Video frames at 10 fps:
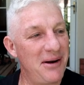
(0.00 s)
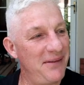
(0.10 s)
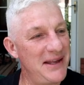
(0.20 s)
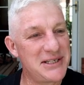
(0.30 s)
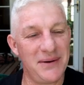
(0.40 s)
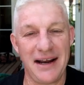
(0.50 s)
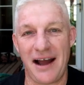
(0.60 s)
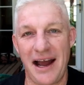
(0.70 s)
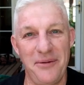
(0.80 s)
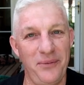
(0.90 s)
but on this one,
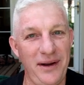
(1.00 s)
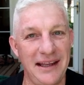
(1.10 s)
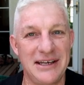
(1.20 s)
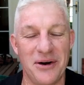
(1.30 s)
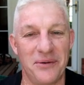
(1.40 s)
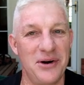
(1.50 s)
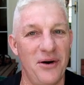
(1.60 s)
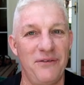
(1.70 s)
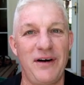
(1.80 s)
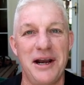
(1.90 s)
I really don't
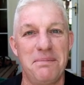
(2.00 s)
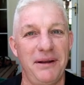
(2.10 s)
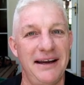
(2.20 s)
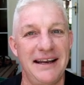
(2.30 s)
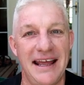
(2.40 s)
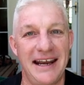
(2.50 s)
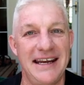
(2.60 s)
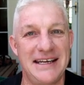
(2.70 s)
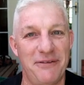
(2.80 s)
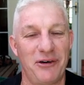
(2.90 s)
know if I'd have played it
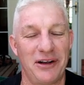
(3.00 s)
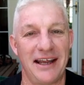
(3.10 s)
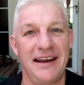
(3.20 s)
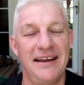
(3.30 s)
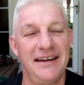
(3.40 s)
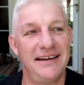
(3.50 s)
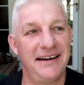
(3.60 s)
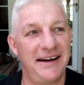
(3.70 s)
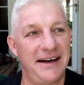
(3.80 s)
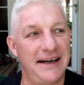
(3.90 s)
any differently.
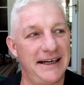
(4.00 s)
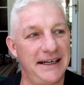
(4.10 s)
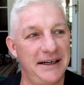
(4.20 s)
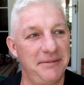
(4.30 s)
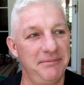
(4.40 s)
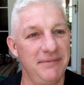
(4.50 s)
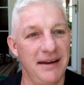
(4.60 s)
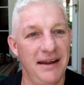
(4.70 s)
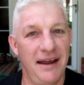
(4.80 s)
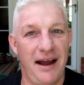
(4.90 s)
Um,
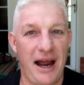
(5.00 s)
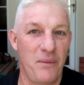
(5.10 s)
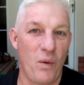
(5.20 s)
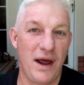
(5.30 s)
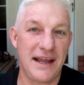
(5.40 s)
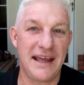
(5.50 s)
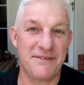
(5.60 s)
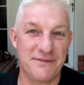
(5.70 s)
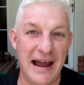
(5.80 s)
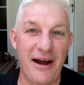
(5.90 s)
I want to
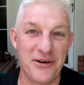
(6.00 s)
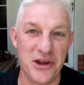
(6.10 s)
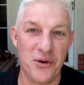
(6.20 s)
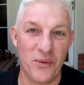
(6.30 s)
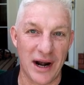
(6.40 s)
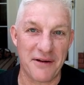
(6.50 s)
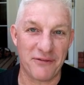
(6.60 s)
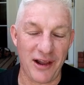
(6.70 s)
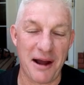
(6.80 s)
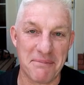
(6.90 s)
get value when I
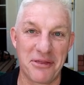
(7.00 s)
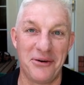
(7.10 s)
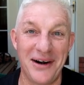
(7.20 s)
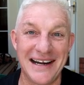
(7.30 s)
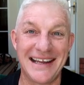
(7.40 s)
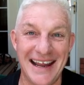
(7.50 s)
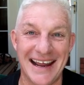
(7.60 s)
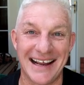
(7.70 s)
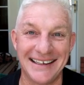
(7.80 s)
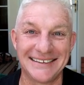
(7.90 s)
flop three
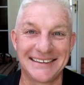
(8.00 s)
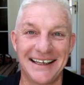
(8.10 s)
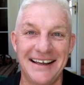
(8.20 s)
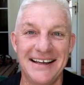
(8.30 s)
kings,